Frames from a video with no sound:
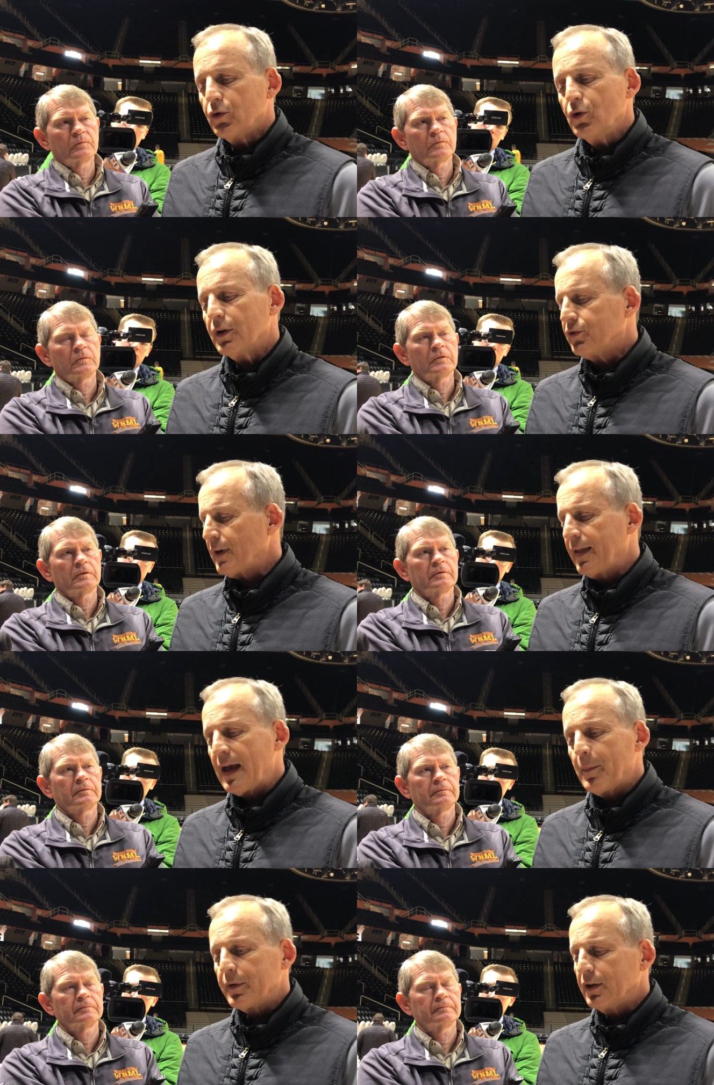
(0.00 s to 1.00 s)
Speaker 1: you can say
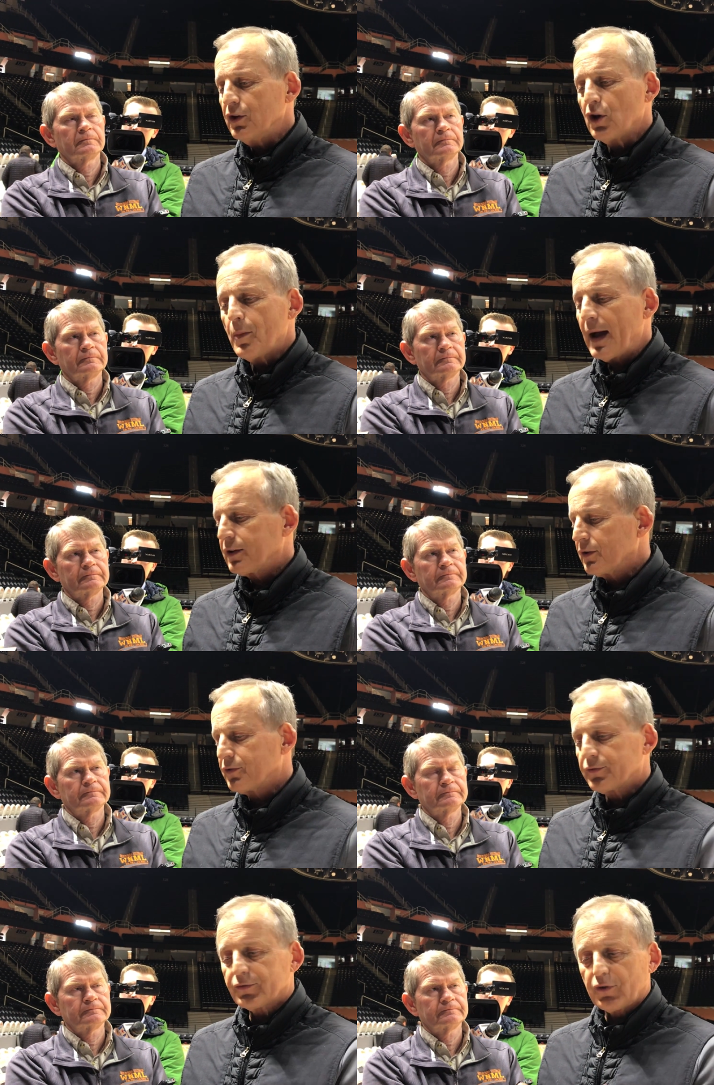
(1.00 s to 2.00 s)
that, but then you go back to
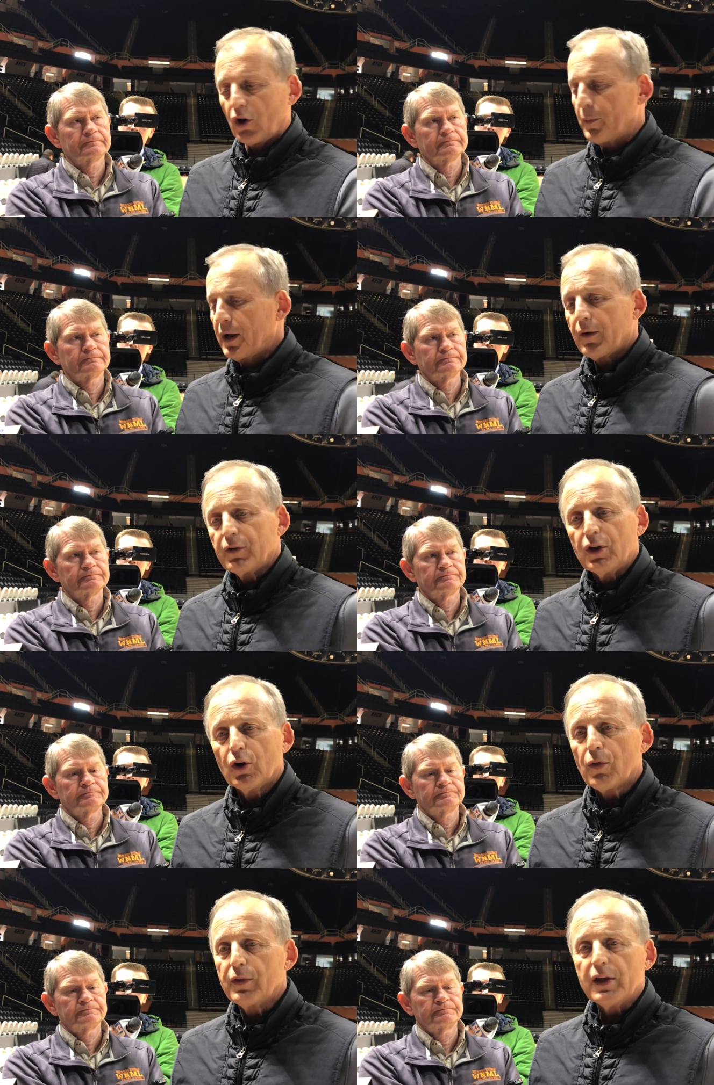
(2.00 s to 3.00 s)
tournament every
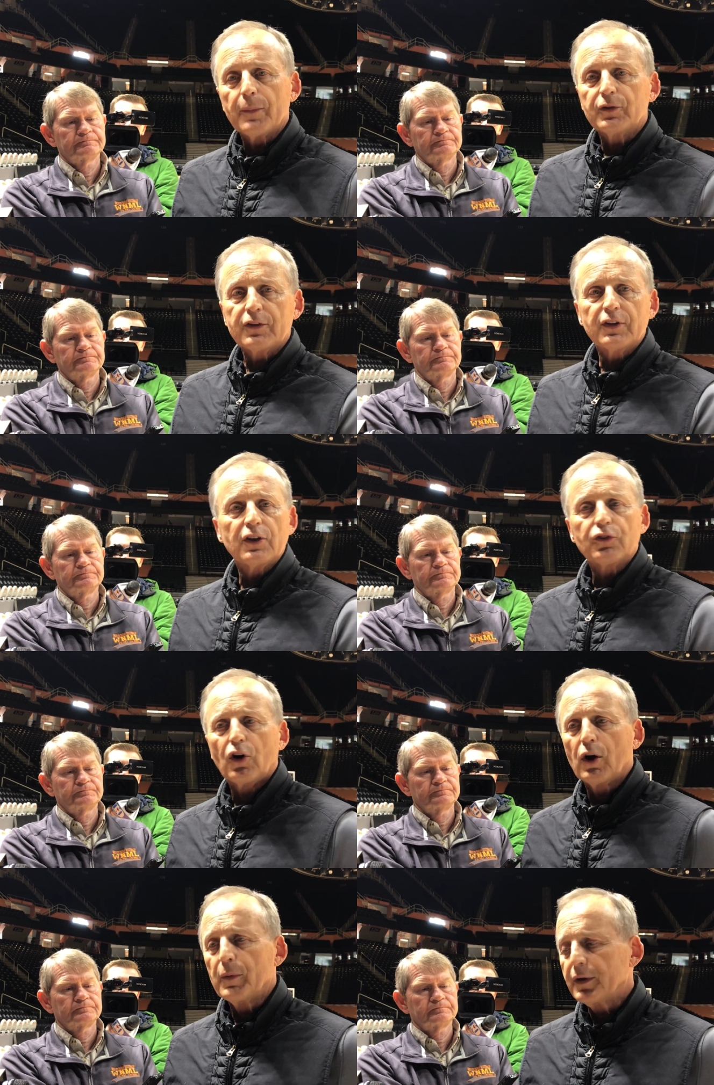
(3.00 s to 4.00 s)
year. The upsets in the
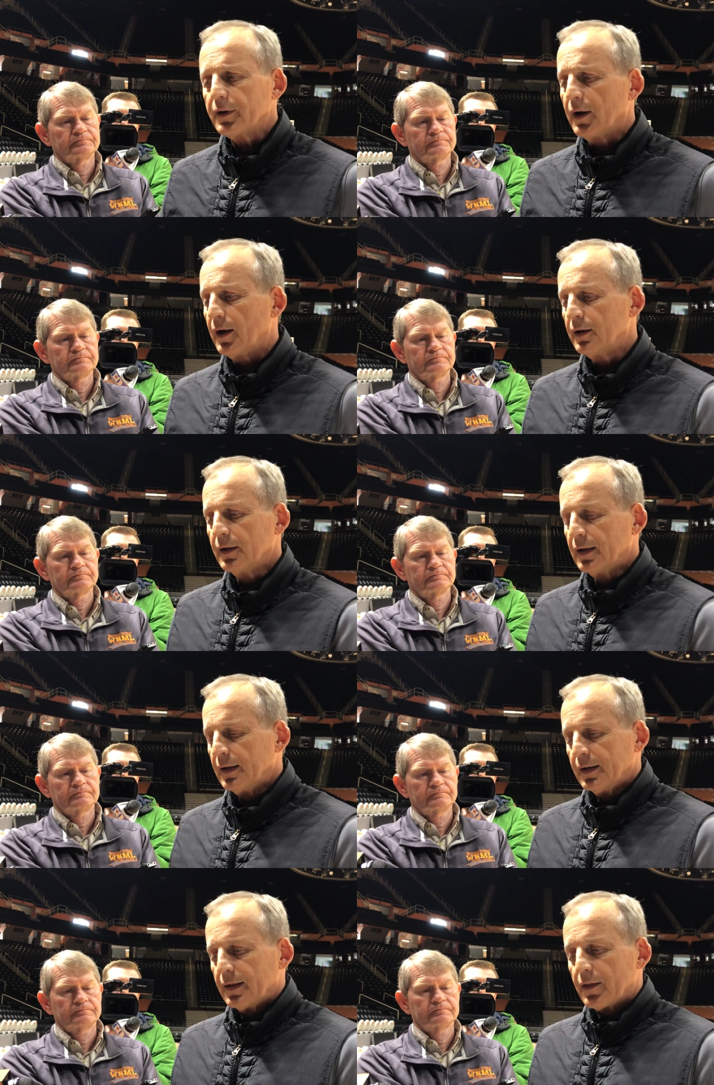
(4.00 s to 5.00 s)
tournament.
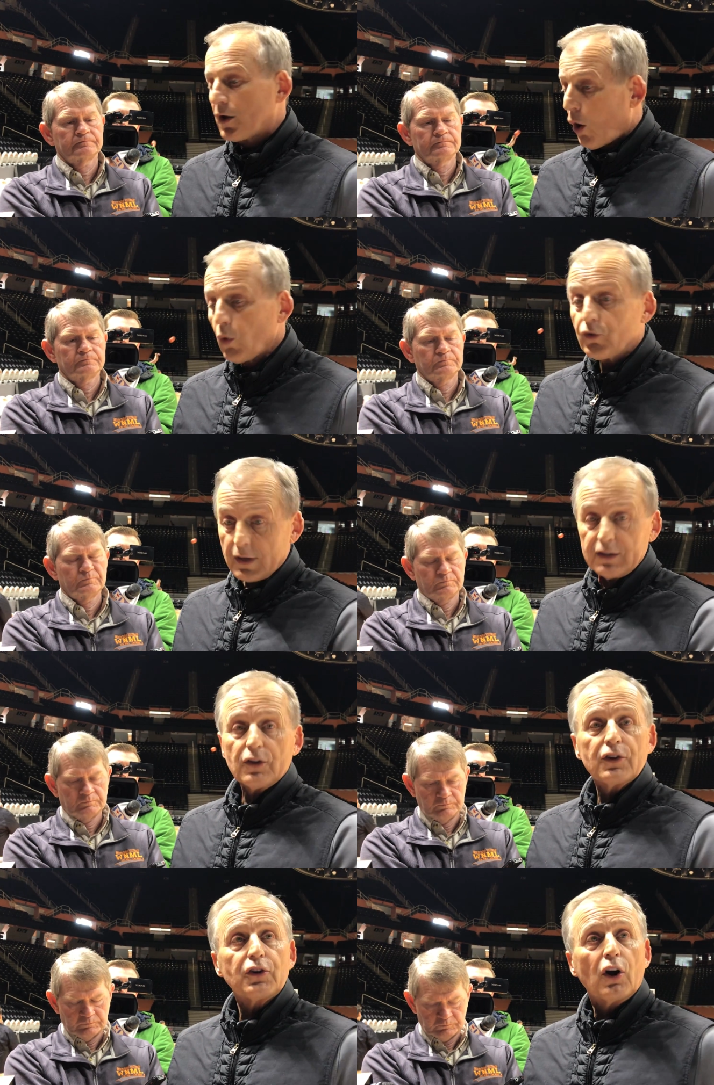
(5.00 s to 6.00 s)
The goal is to get
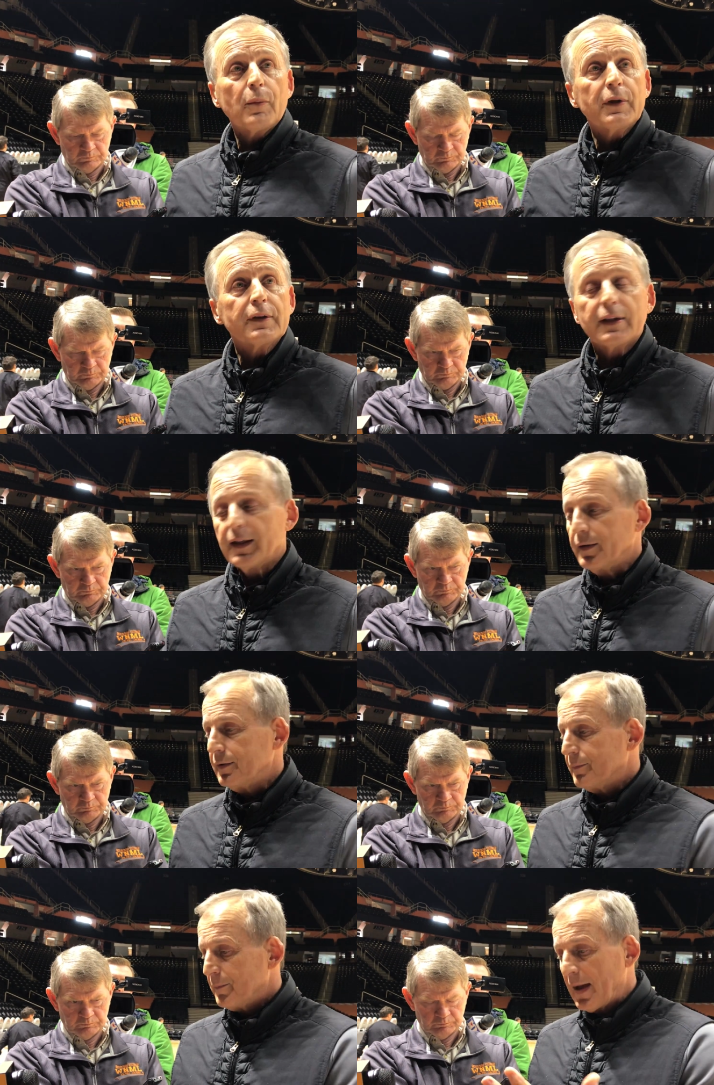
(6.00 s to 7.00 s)
to the tournament, and
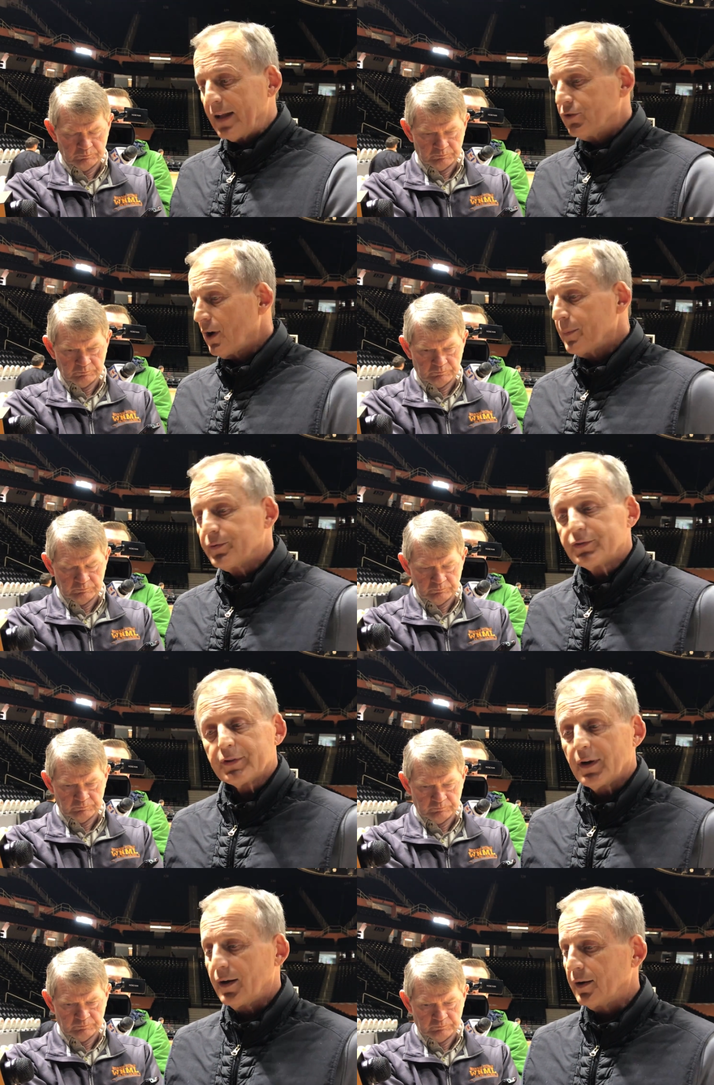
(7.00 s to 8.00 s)
matchups,
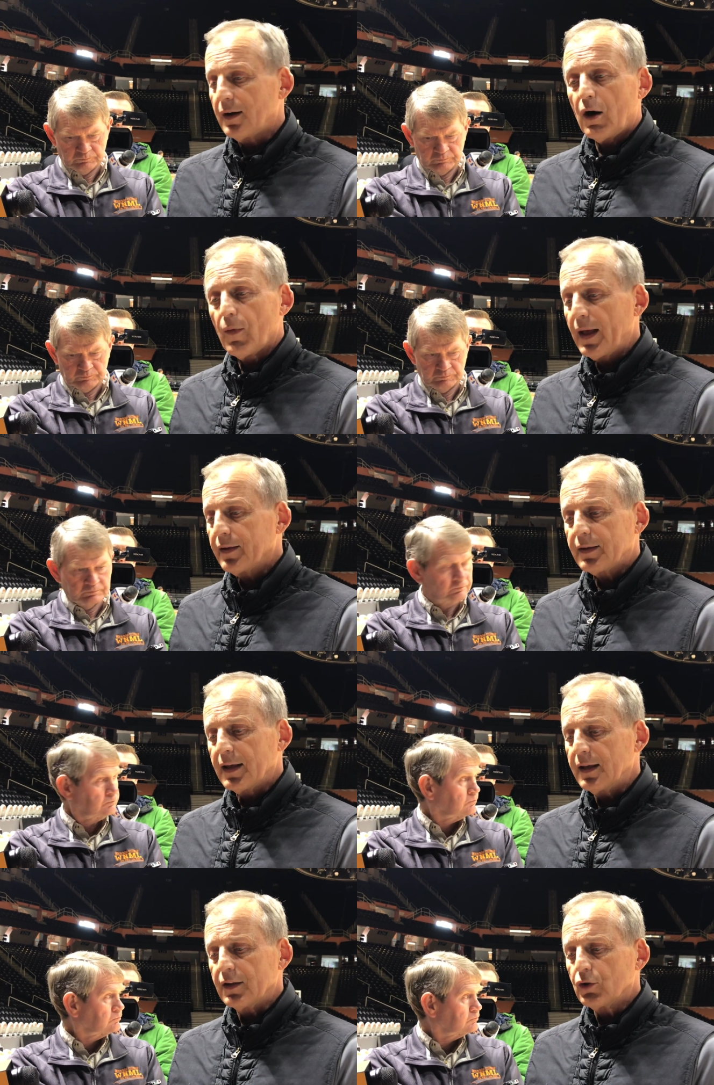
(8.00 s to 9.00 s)
all that
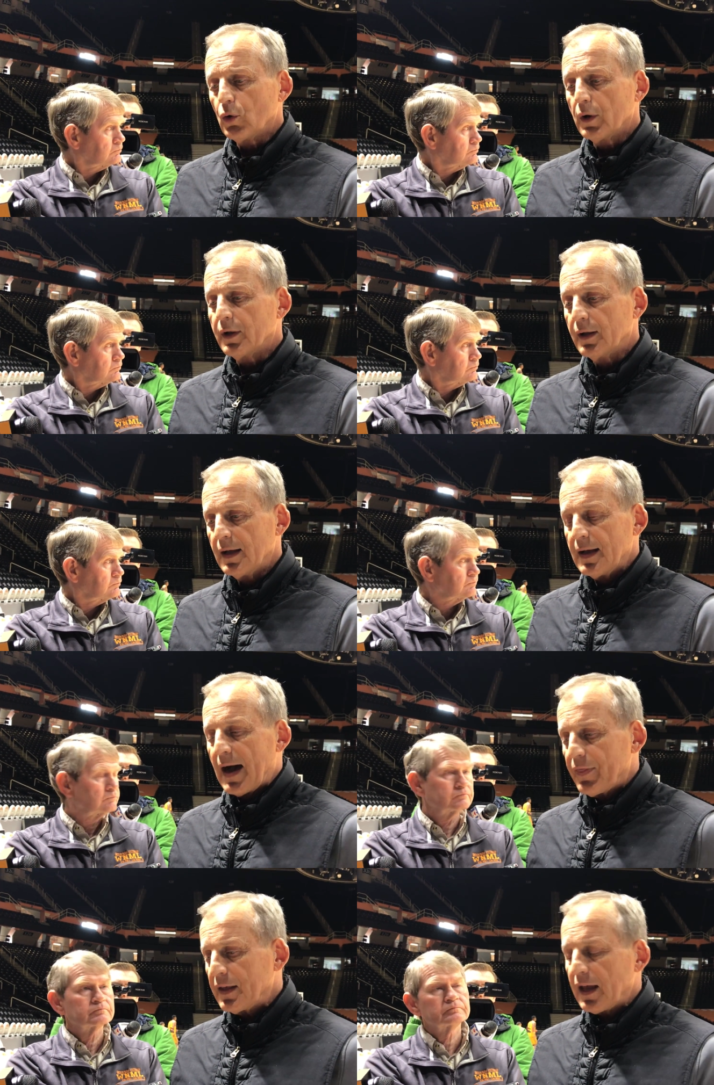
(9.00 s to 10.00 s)
take into it.
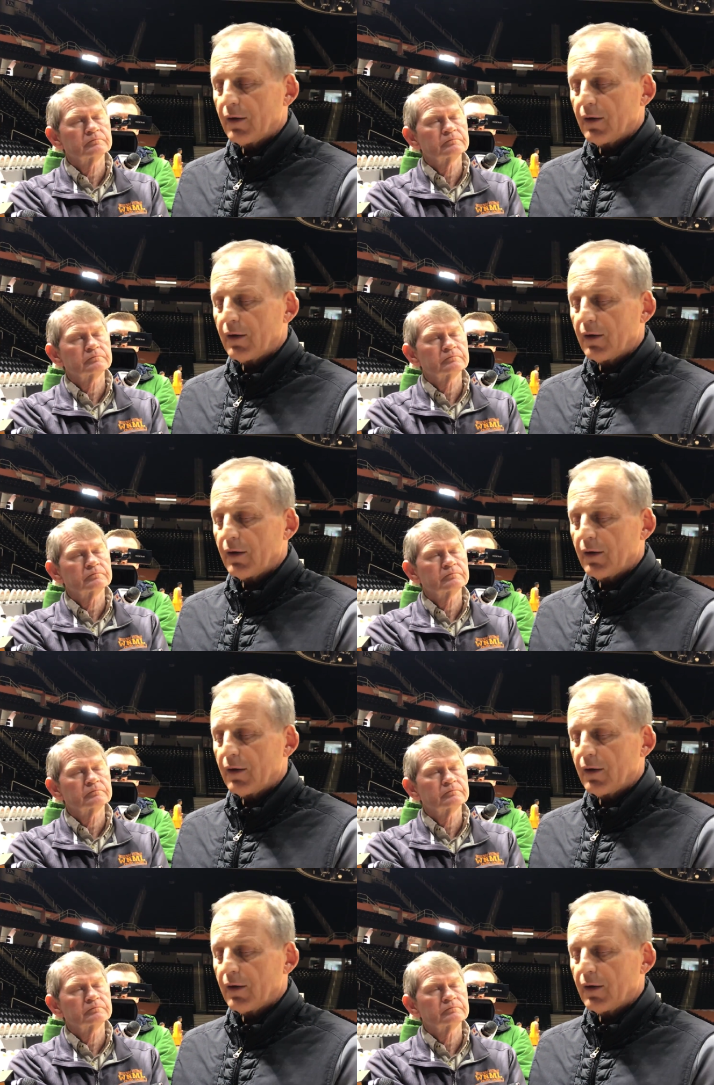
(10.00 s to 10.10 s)
I think